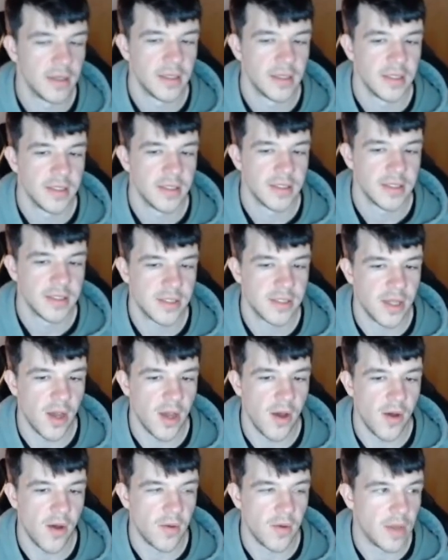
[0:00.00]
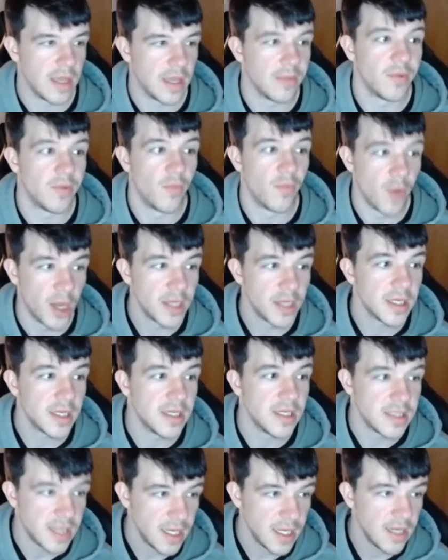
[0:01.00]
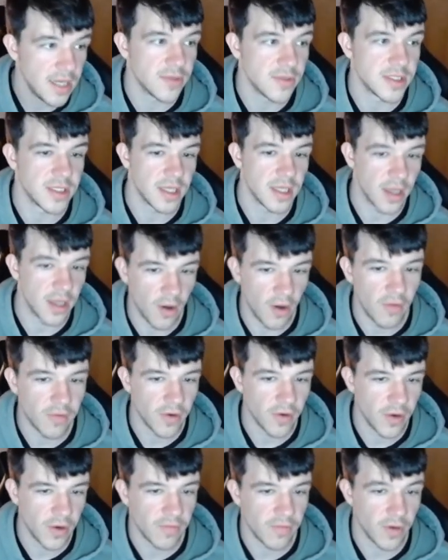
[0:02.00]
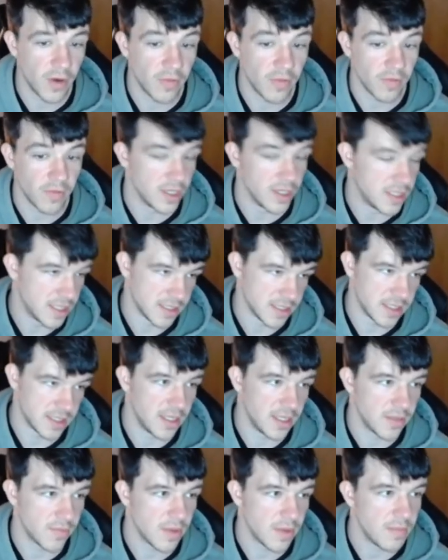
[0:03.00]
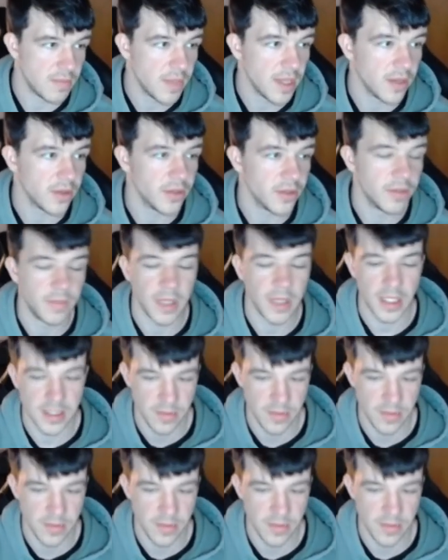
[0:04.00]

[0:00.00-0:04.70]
So it will run continuously over and over and over, and it doesn't need to rebuild because it will